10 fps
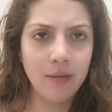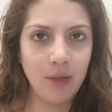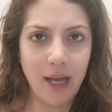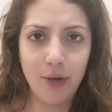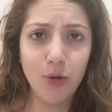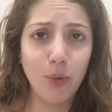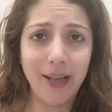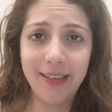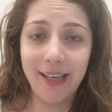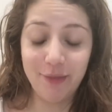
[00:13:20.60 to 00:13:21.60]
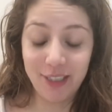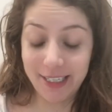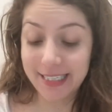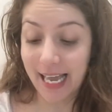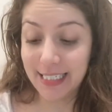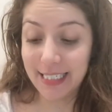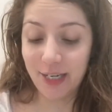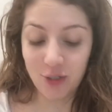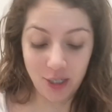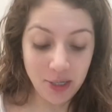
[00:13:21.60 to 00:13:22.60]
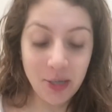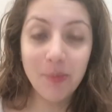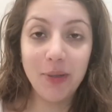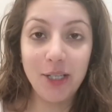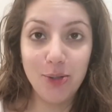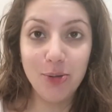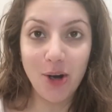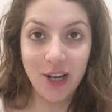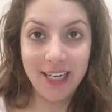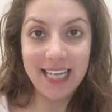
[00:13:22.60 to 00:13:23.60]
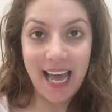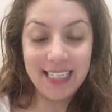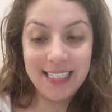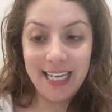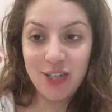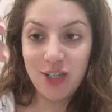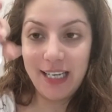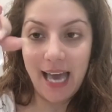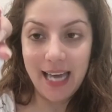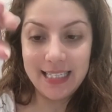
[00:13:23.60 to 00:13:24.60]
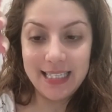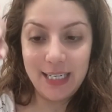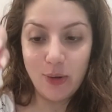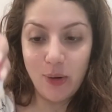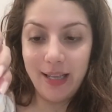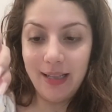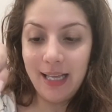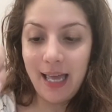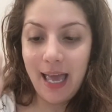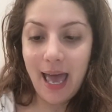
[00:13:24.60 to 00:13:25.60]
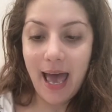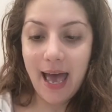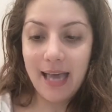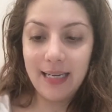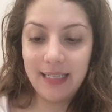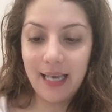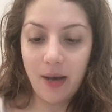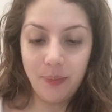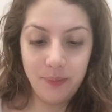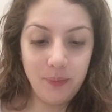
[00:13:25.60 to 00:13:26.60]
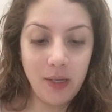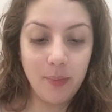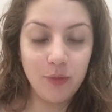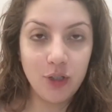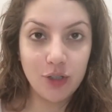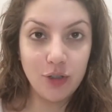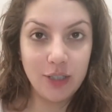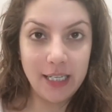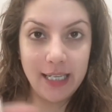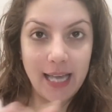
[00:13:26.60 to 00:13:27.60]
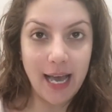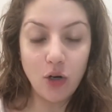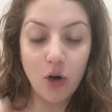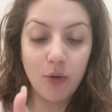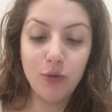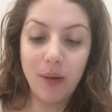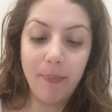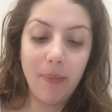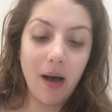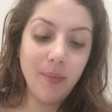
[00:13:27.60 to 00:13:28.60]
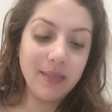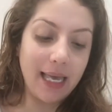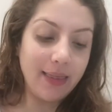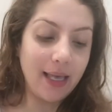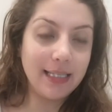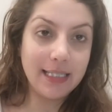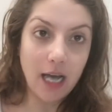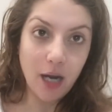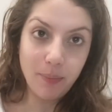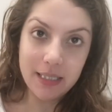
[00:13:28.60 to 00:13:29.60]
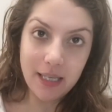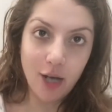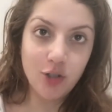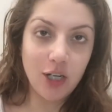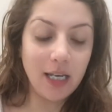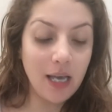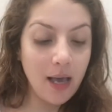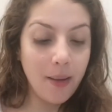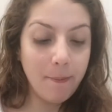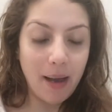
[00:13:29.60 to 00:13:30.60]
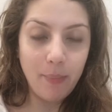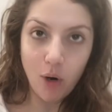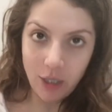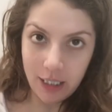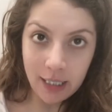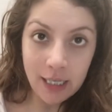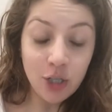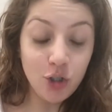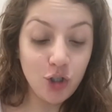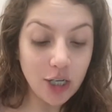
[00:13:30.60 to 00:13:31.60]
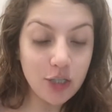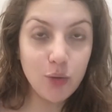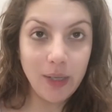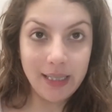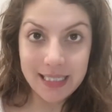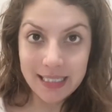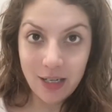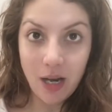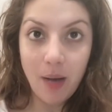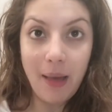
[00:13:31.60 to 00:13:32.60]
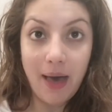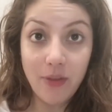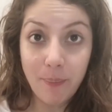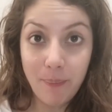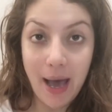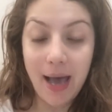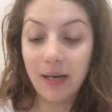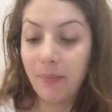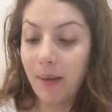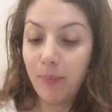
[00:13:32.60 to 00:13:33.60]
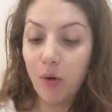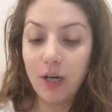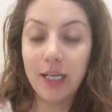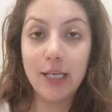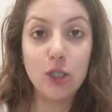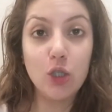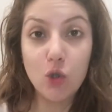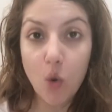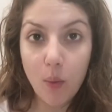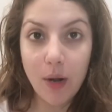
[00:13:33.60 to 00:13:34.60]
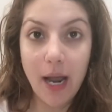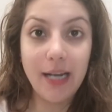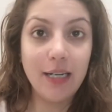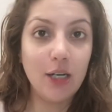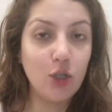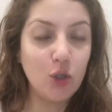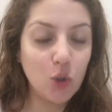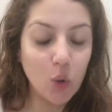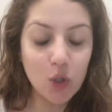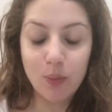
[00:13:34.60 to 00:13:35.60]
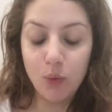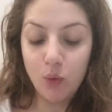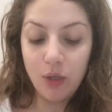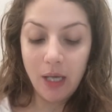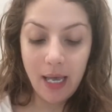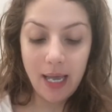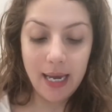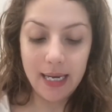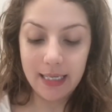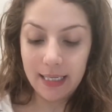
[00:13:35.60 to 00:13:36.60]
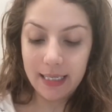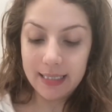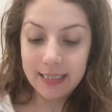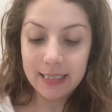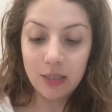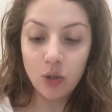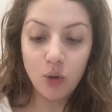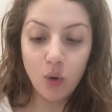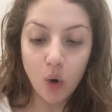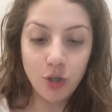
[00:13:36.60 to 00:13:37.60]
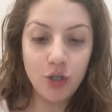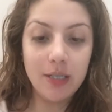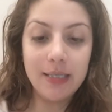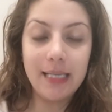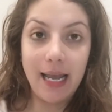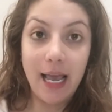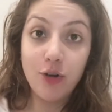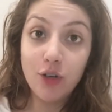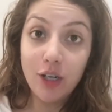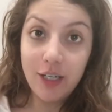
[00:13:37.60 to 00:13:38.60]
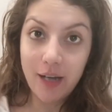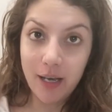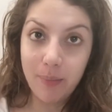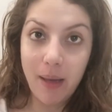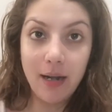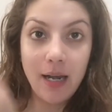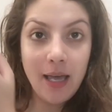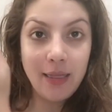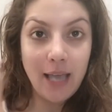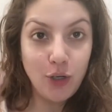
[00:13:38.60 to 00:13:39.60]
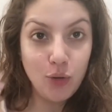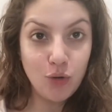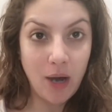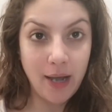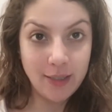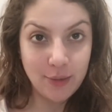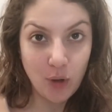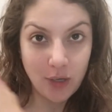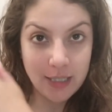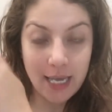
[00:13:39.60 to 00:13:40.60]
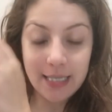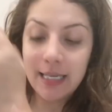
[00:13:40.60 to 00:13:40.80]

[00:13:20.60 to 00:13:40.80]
I don't know why everything is anti-aging, but they do call it anti-aging carrot seed oil. And yeah, I'm just going to take that onto my palms and then start massaging my body. Just doing the scrub and the pack, my body is so bright, so smooth. It is gorgeous, and I really recommend that you try this process.